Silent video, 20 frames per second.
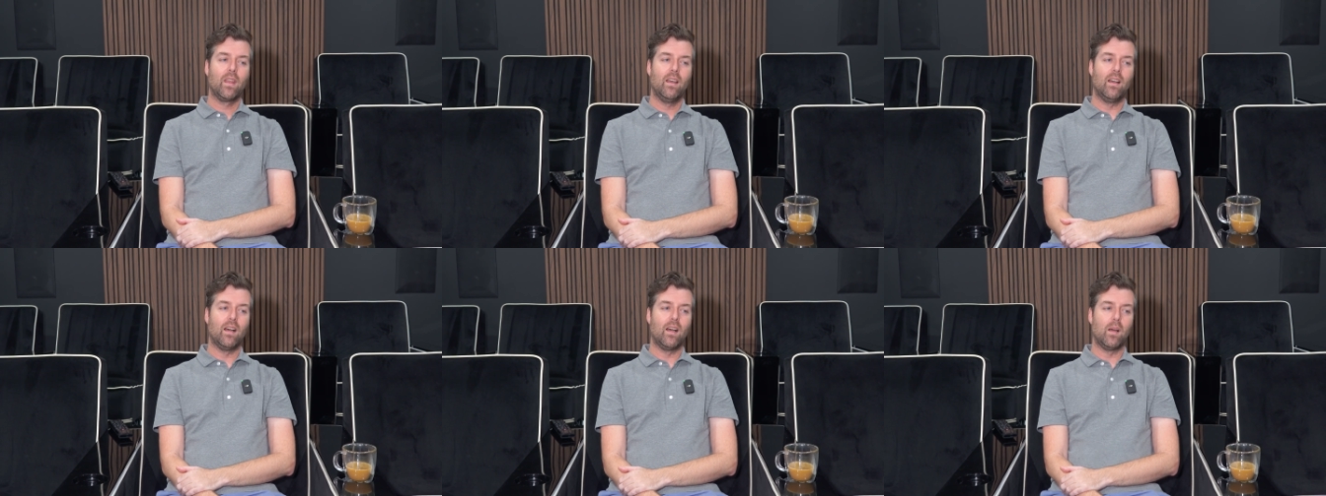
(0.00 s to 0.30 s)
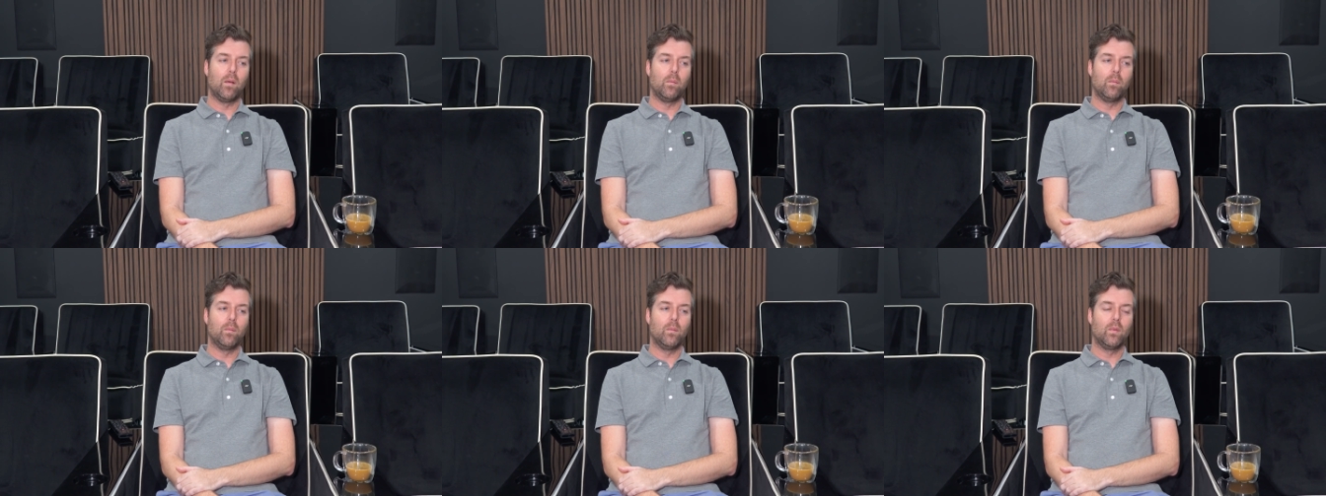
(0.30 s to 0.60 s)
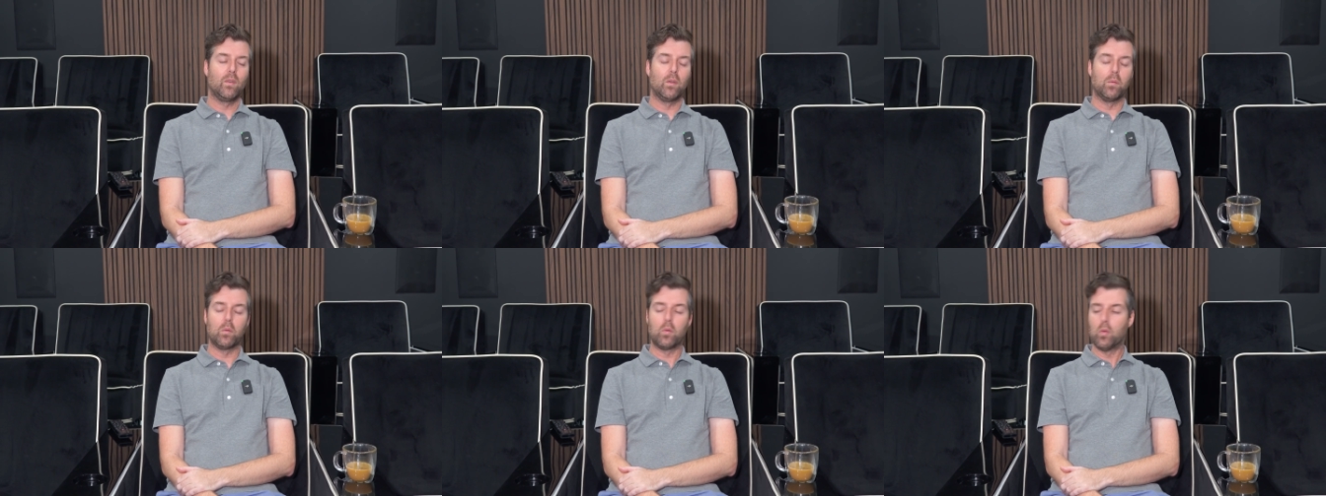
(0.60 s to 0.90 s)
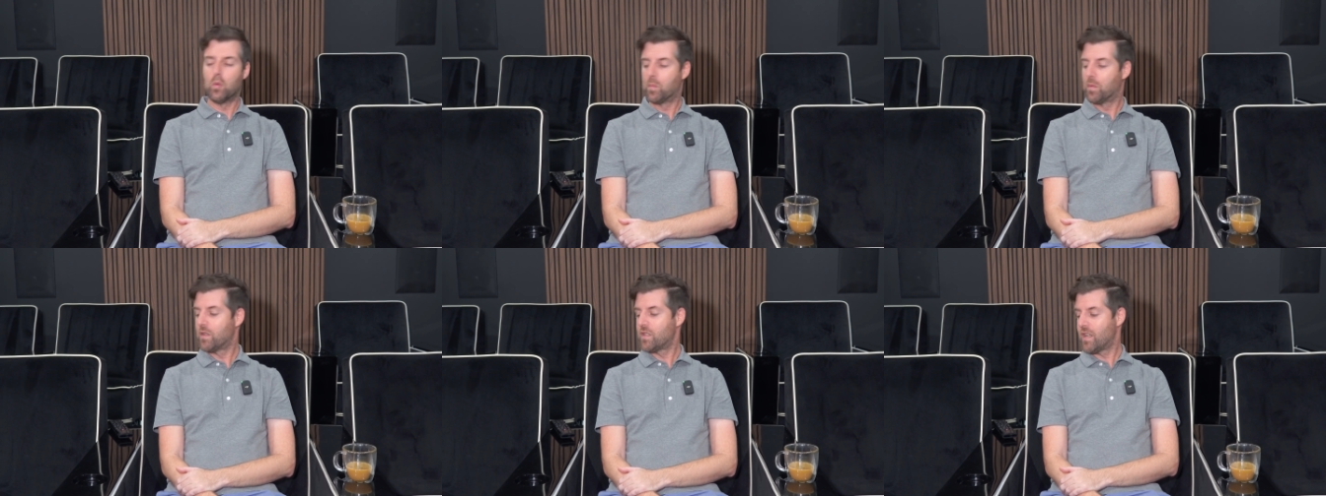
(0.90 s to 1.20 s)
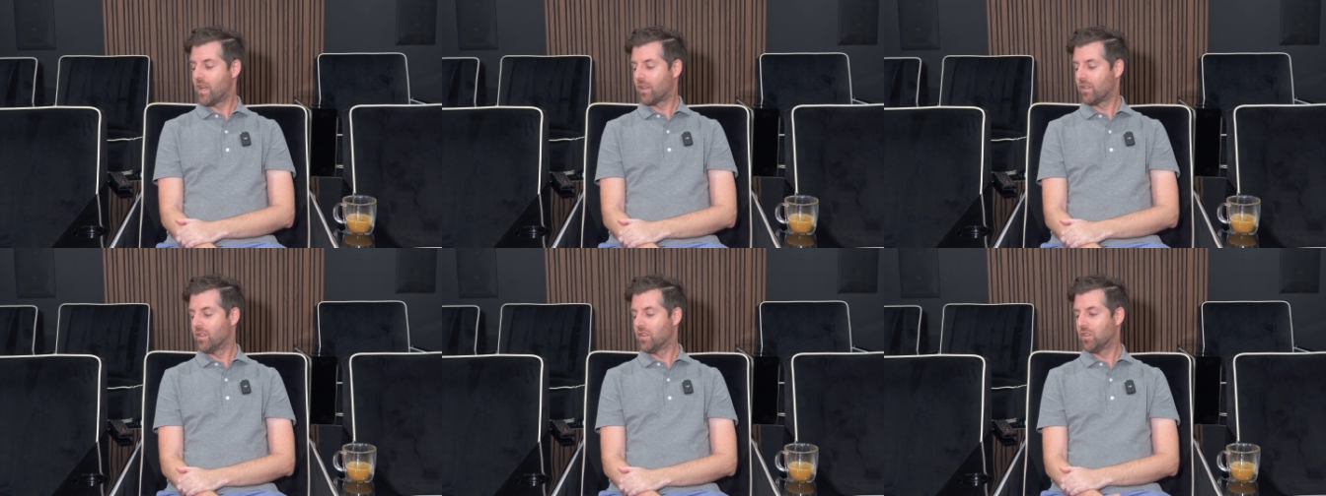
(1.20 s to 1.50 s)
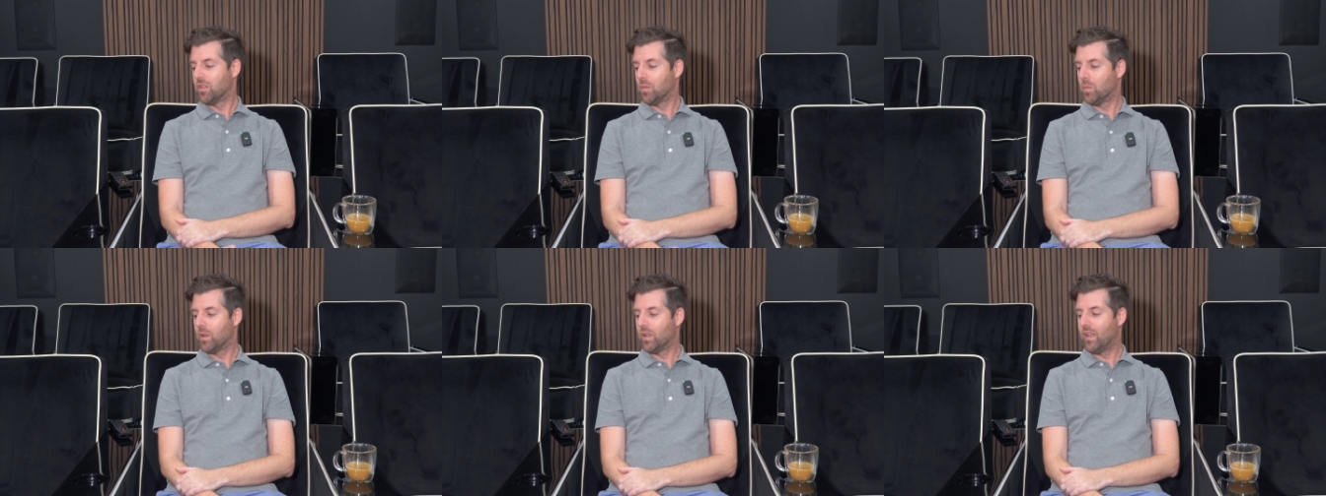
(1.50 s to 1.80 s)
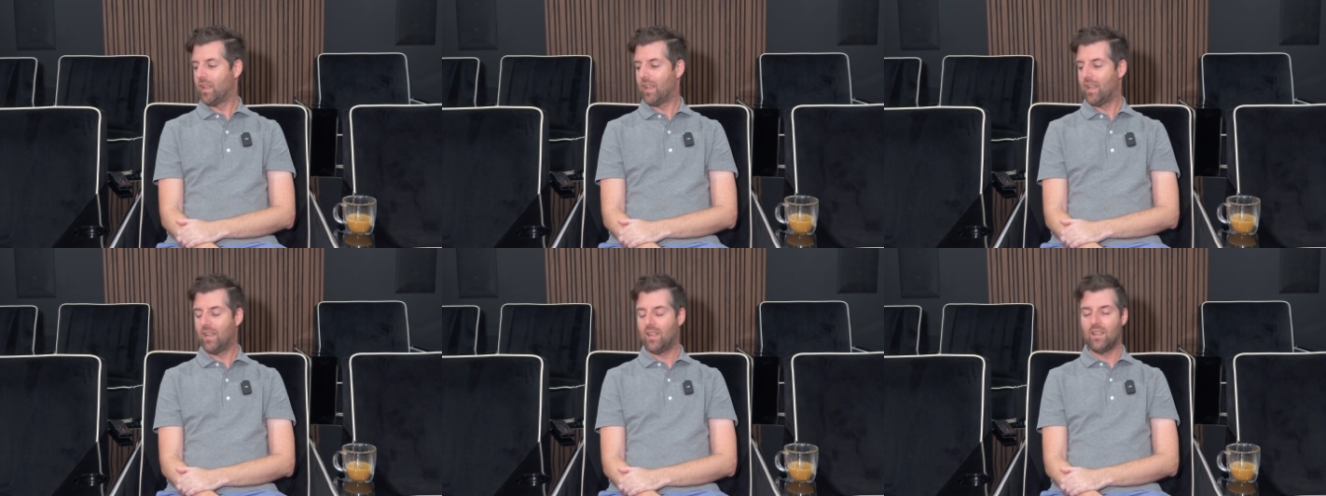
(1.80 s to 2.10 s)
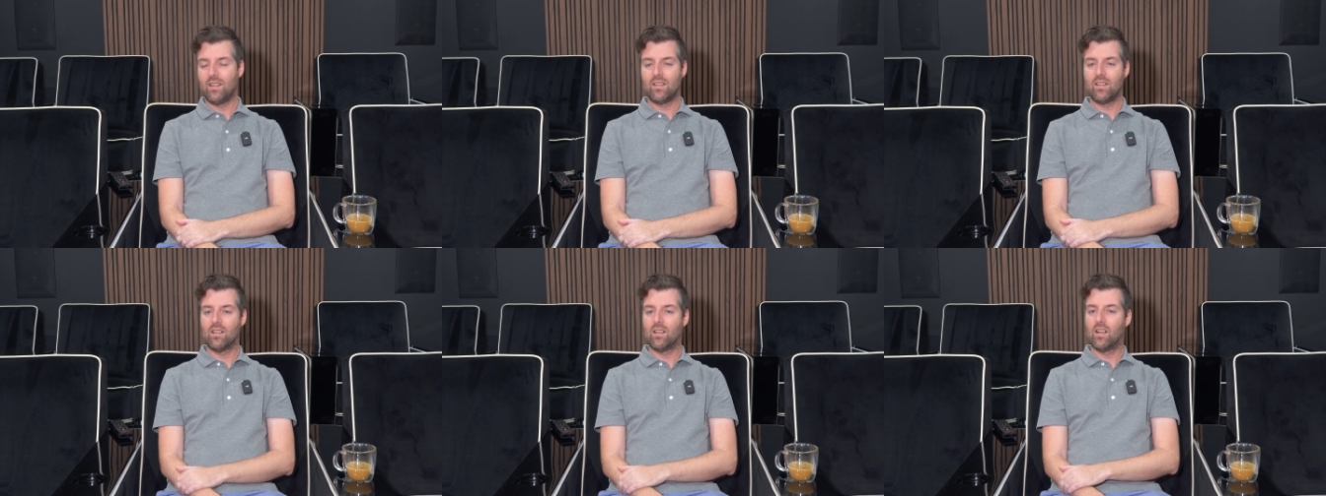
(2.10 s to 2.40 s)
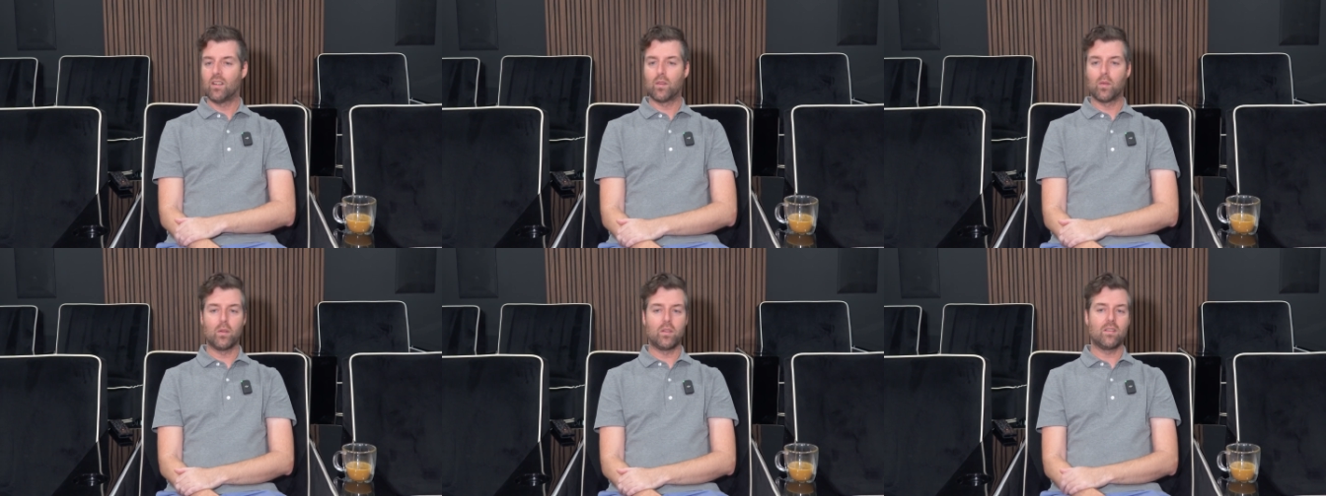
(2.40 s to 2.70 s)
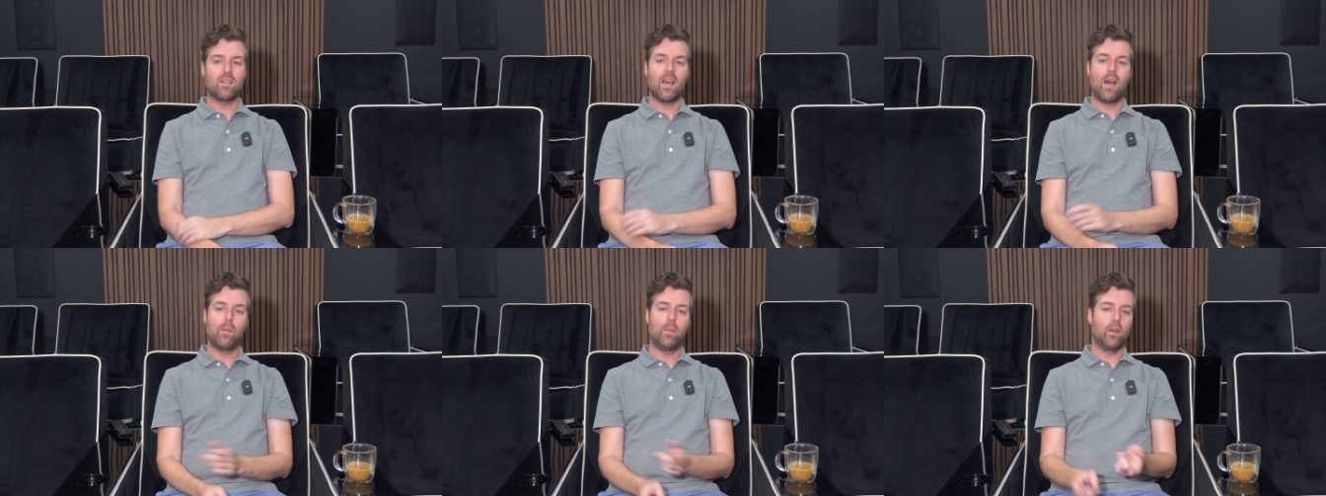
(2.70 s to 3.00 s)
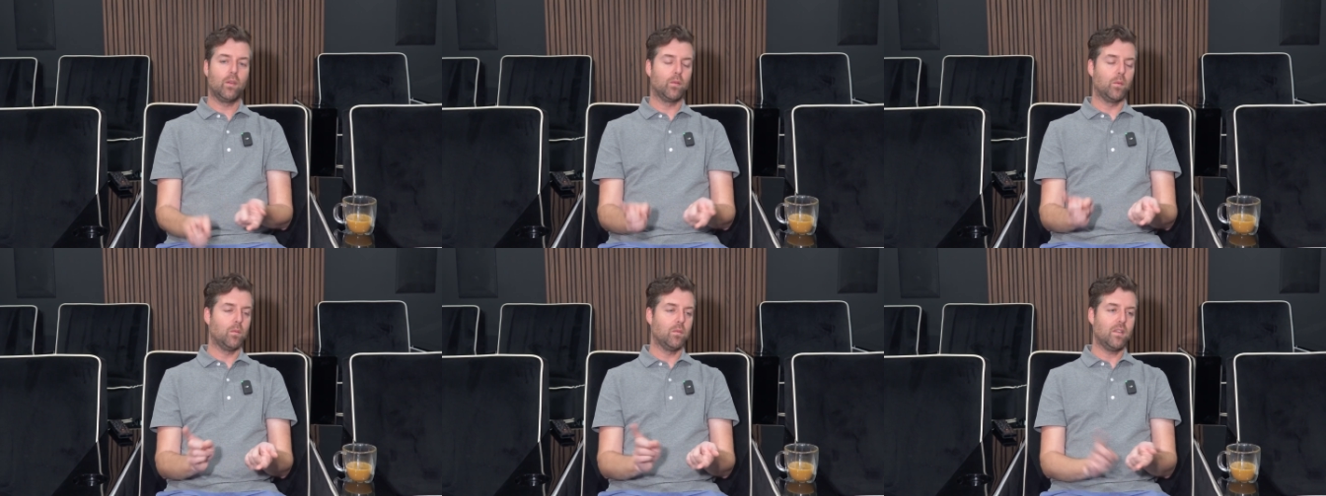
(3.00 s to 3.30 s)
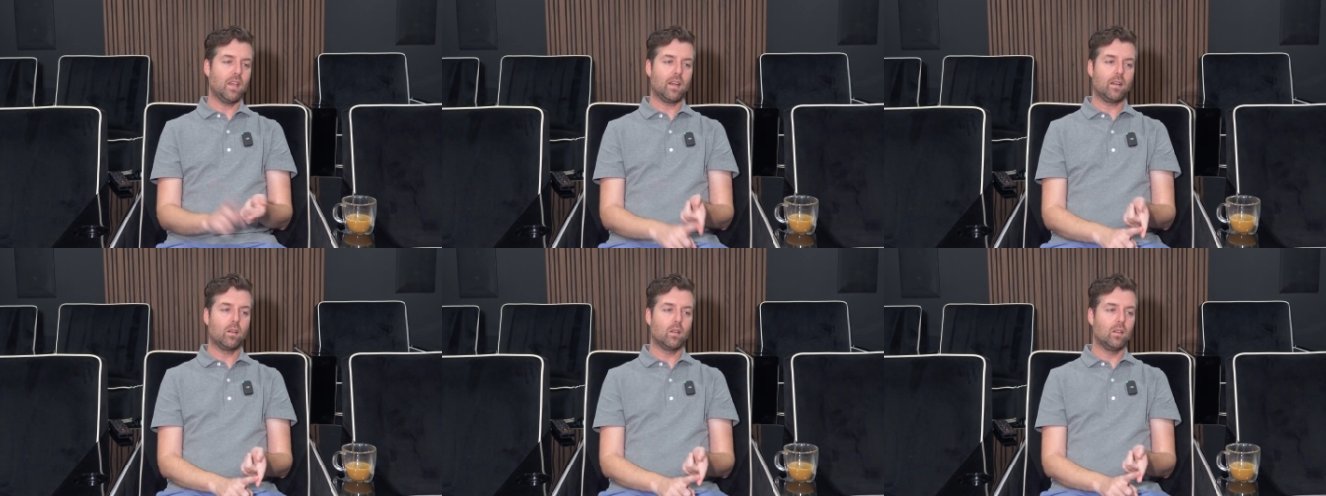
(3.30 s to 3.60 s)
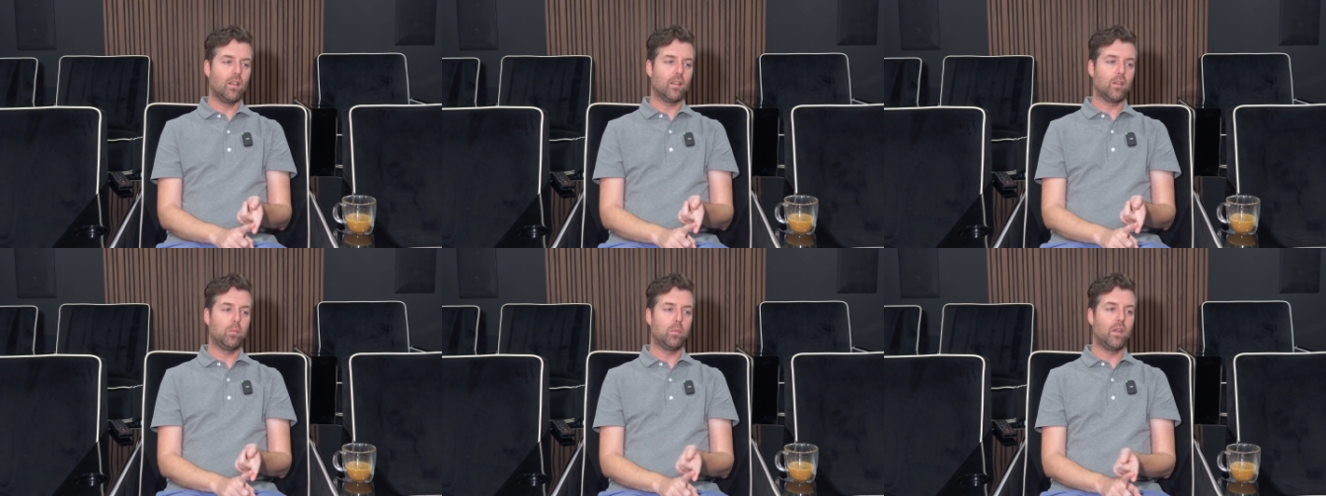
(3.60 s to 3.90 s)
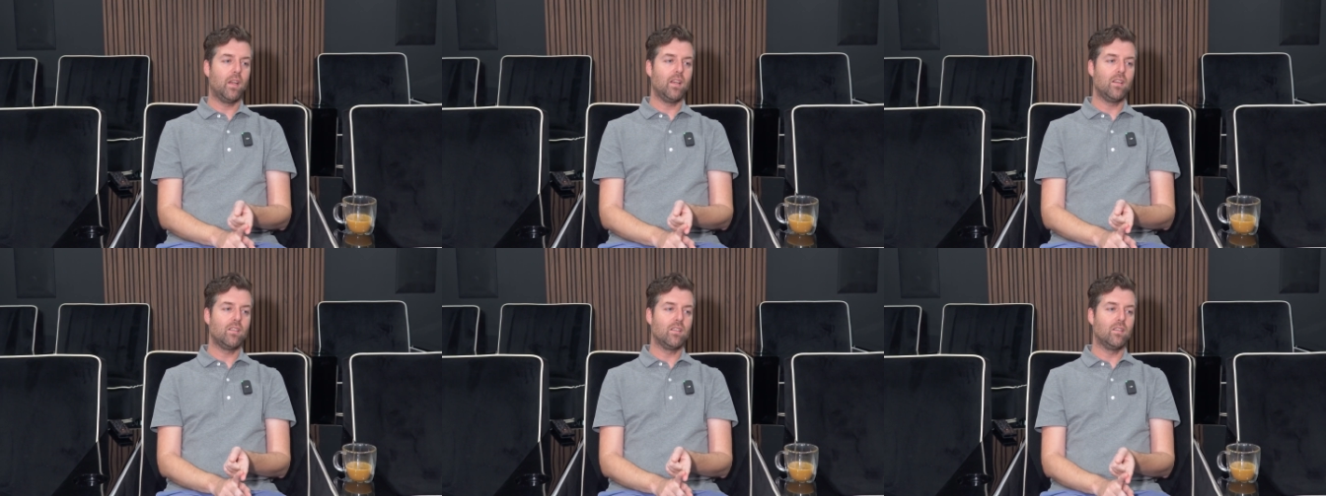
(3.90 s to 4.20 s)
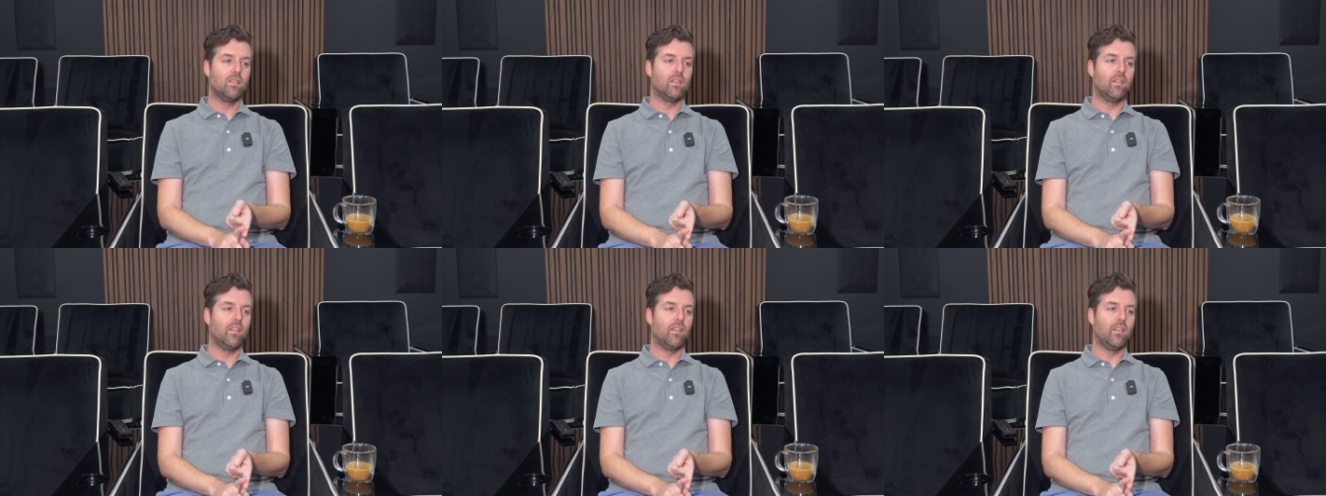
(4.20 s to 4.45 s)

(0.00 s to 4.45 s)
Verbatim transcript: Um, some cool projectors, and we're going to get into all sorts of topics, from technical explanations